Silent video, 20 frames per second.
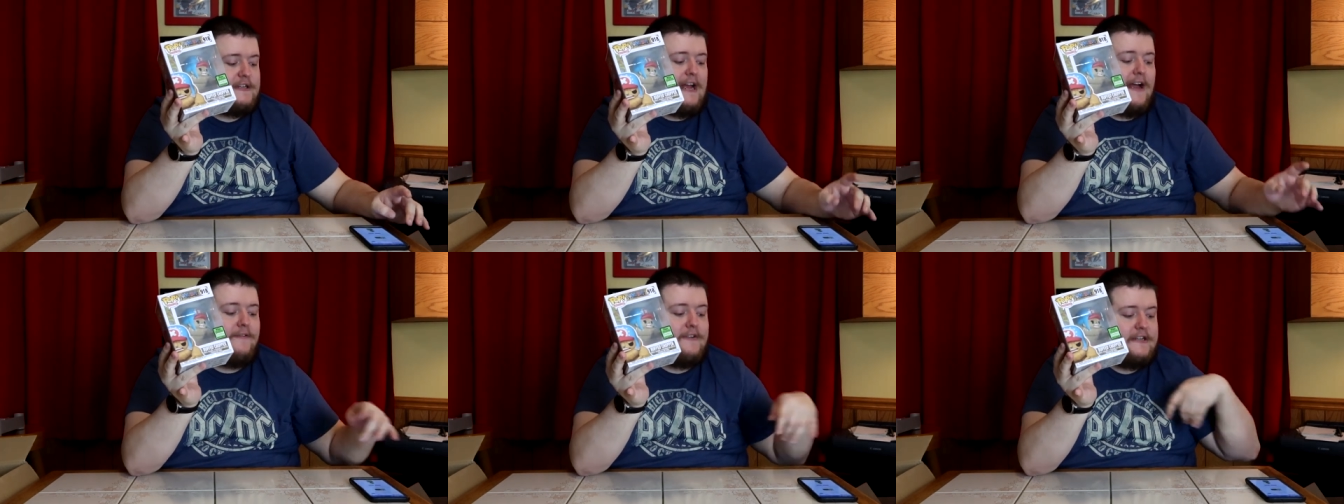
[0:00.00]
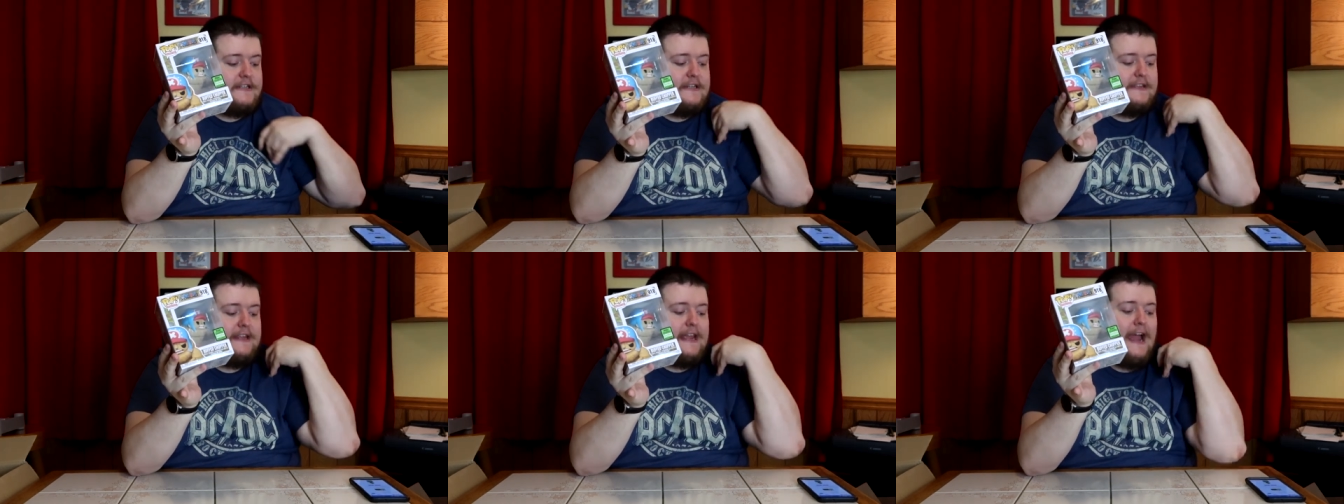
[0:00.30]

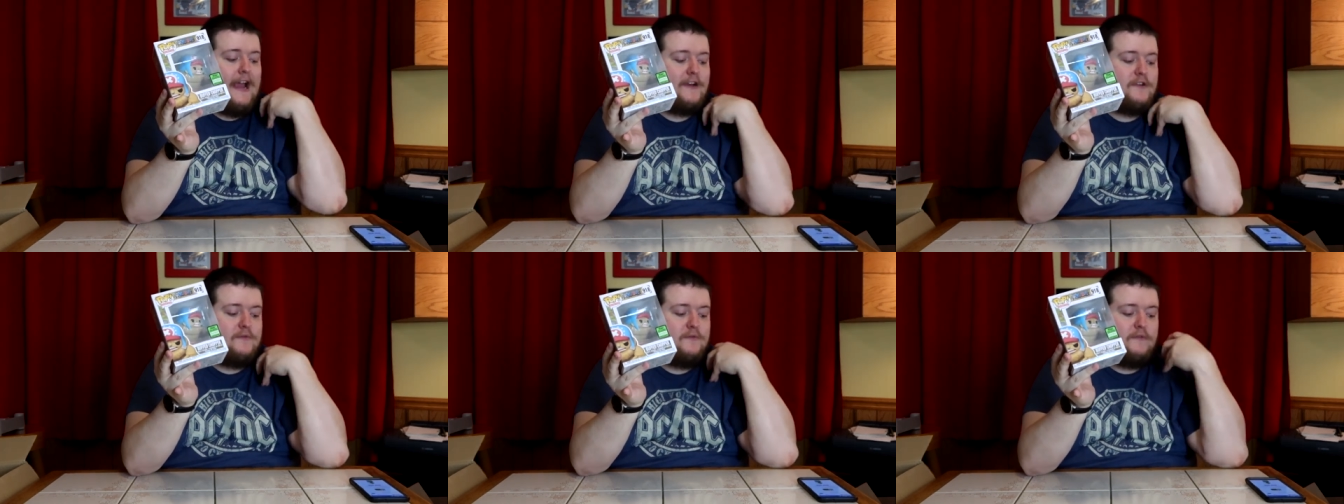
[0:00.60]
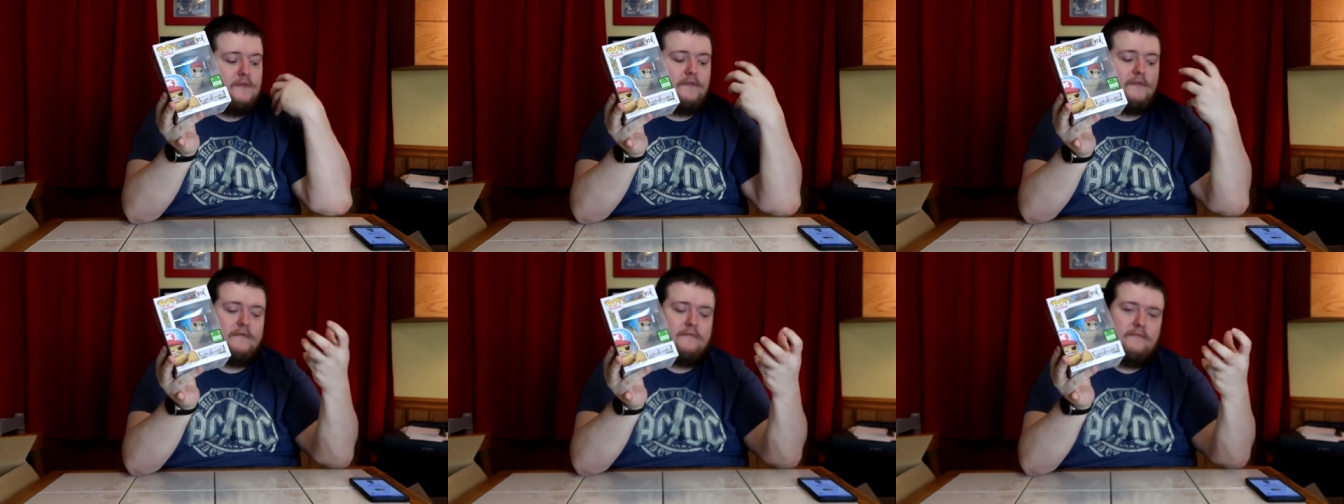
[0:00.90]
obviously the
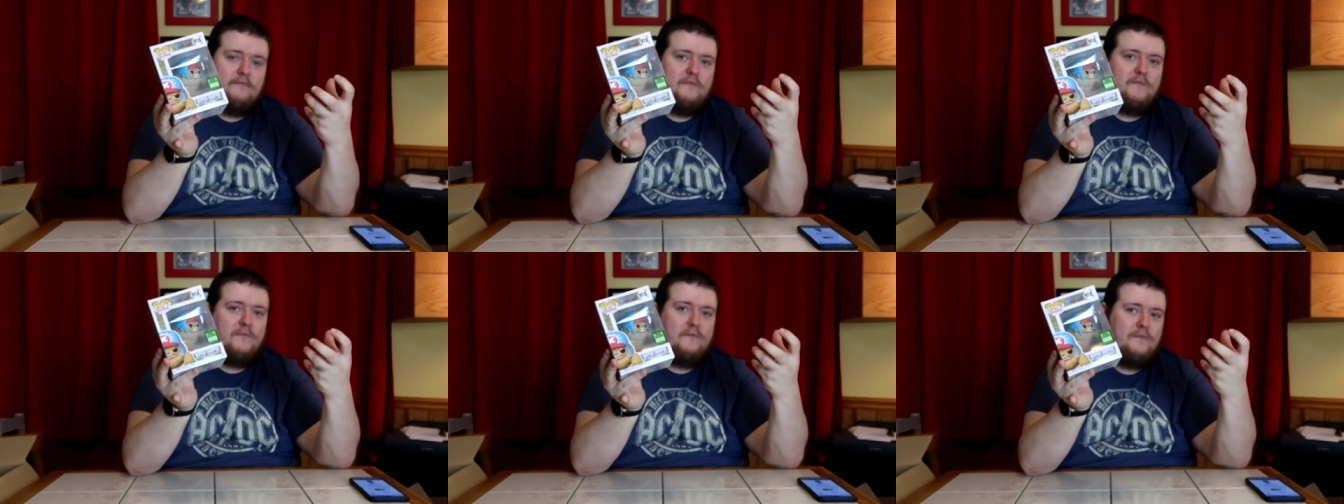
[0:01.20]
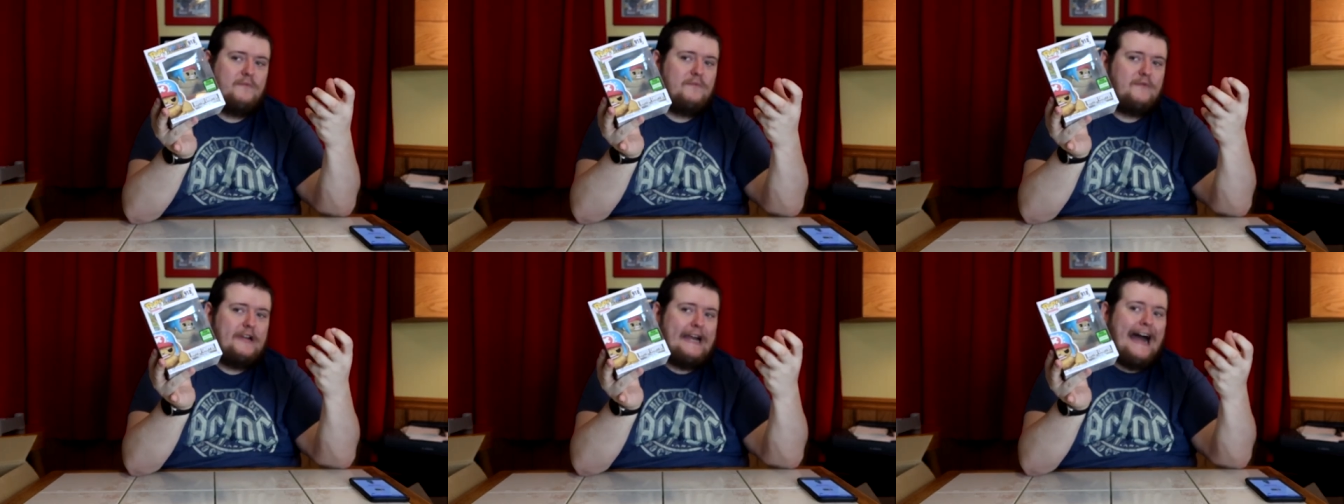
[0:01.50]
actual
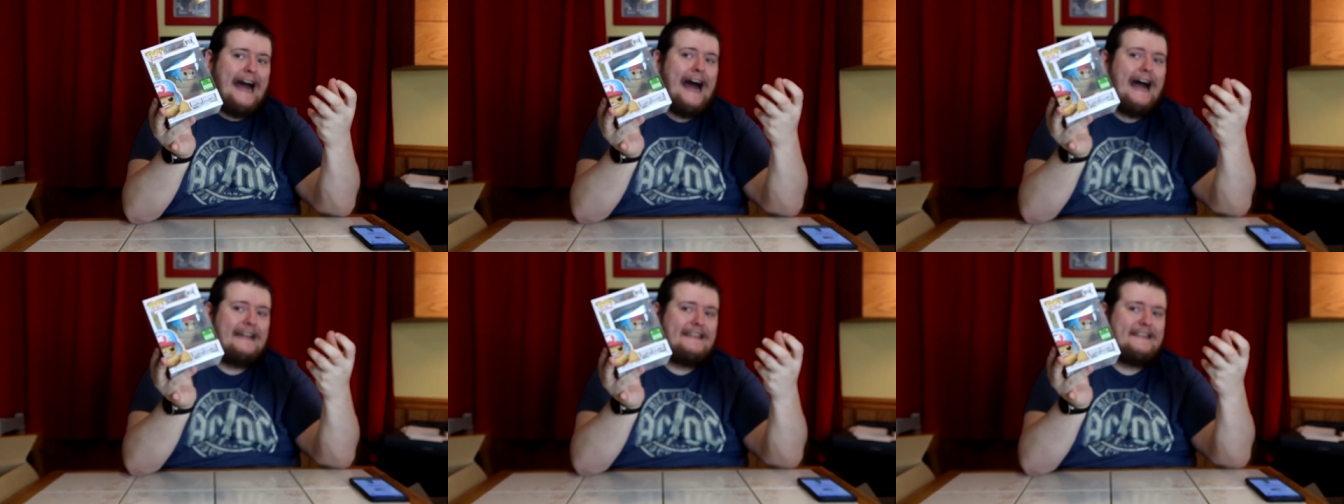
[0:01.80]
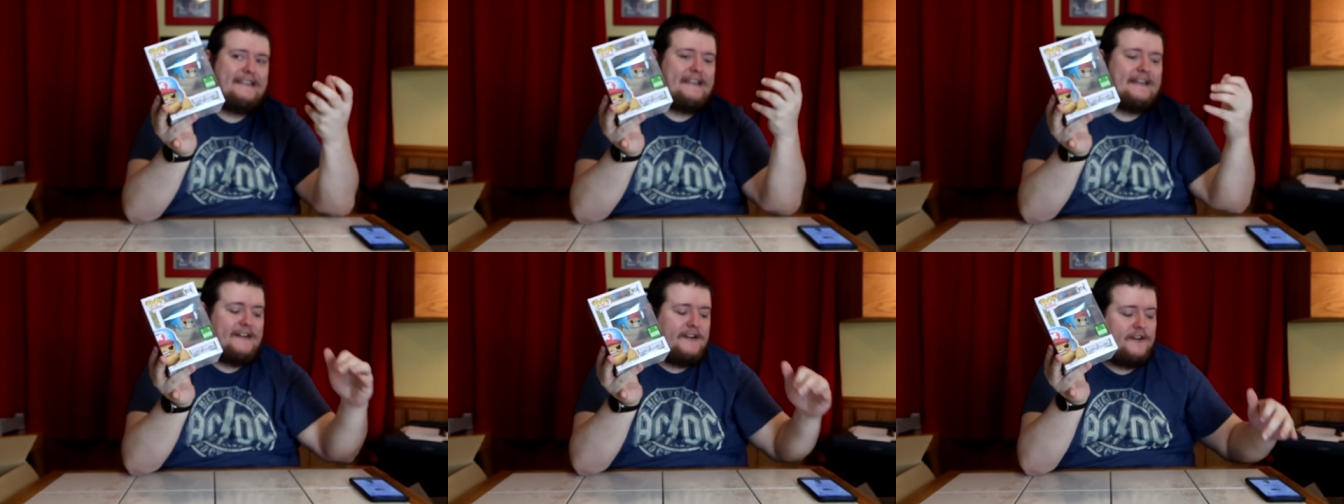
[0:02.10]
con
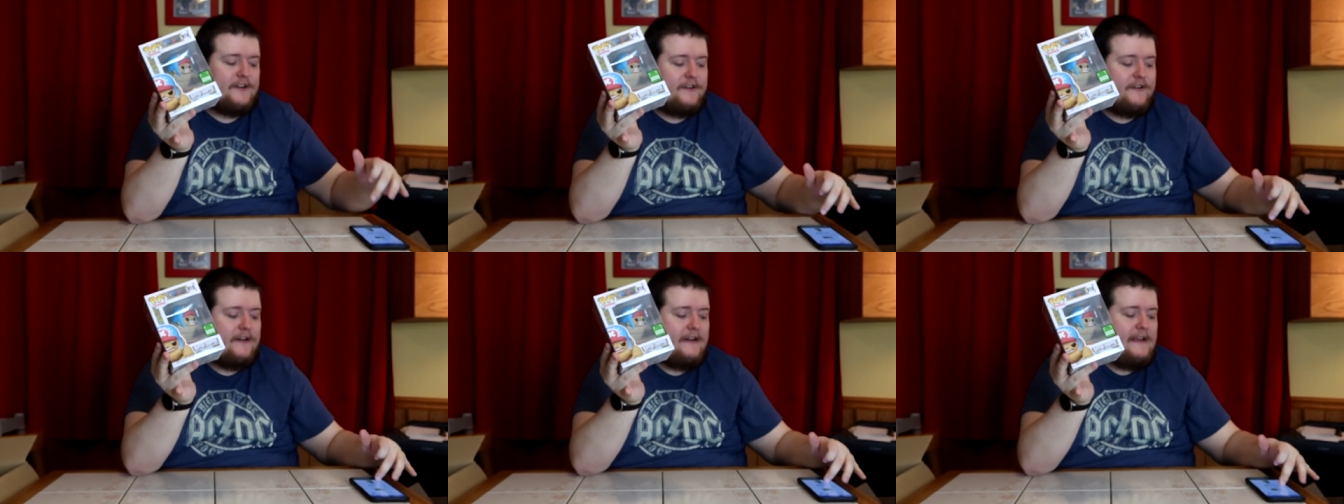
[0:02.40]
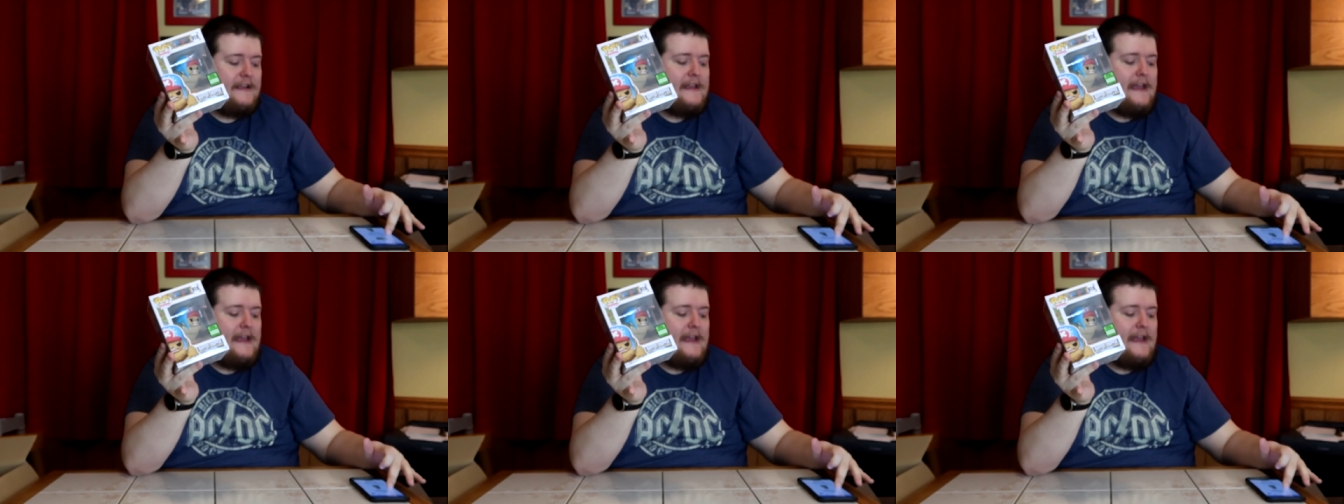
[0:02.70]
sticker,